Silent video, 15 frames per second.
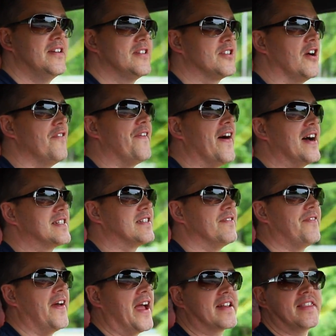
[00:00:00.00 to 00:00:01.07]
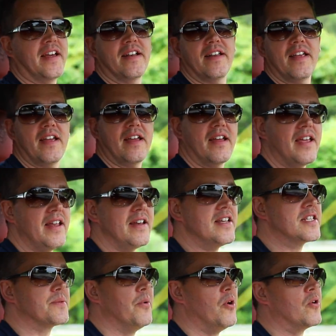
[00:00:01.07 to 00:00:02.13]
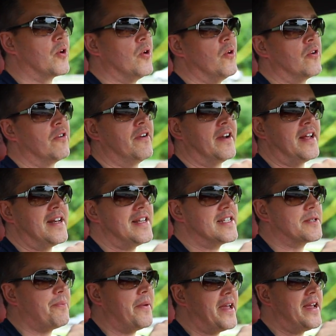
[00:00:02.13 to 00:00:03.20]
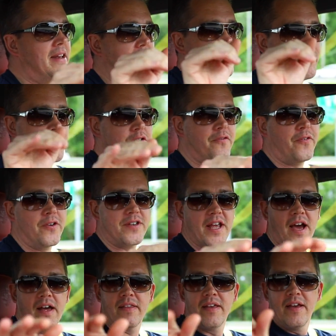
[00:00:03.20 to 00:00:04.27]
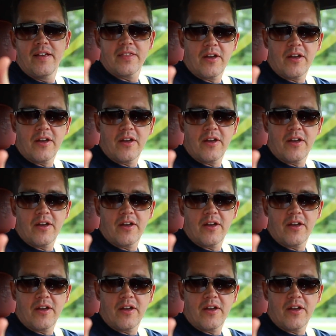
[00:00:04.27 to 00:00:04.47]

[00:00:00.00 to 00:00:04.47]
So fast, in fact, that any small corner at any speed, you put your foot down,